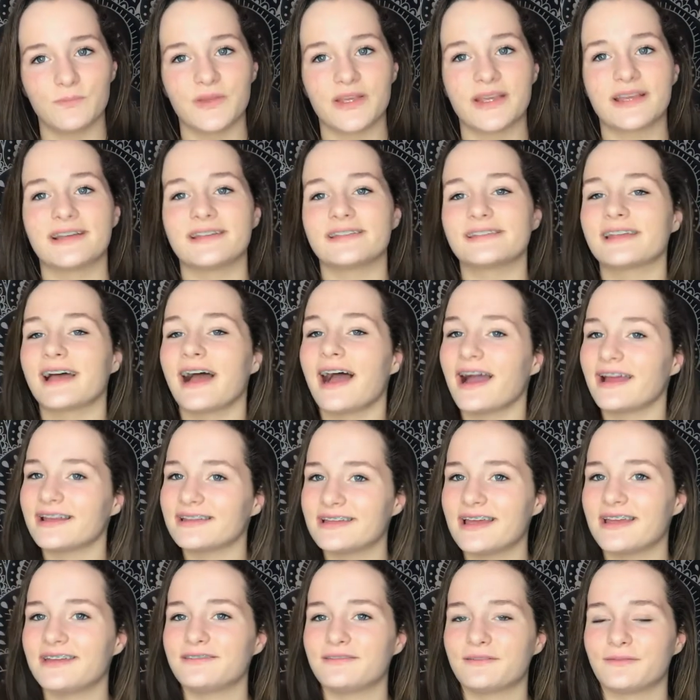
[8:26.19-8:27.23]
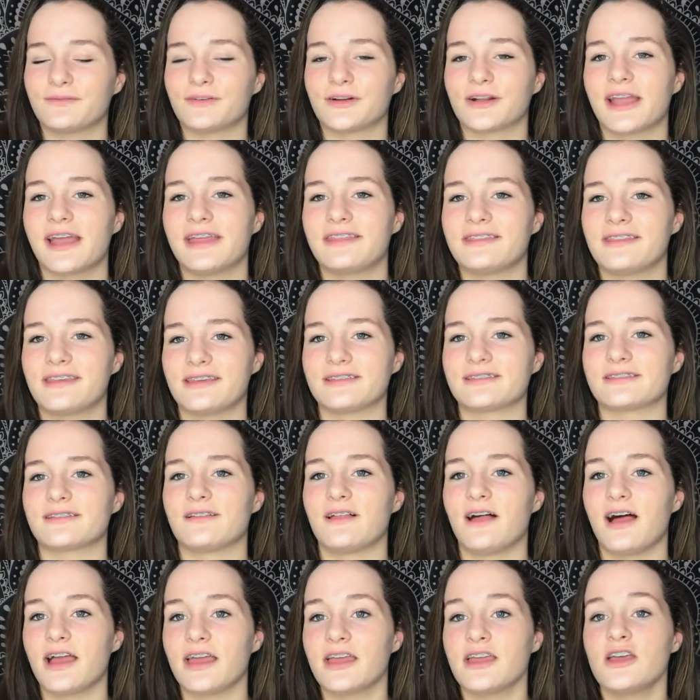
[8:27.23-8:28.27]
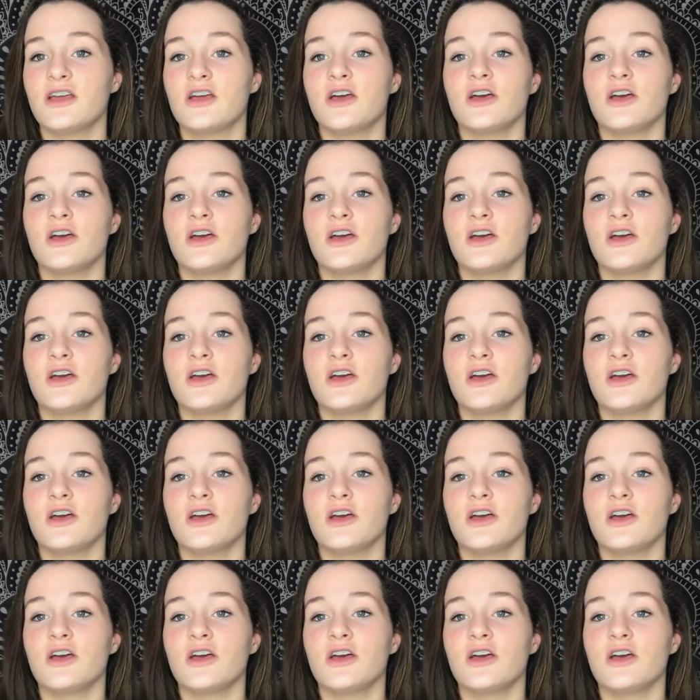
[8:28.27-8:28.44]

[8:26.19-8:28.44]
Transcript: because I tend to forget things a lot.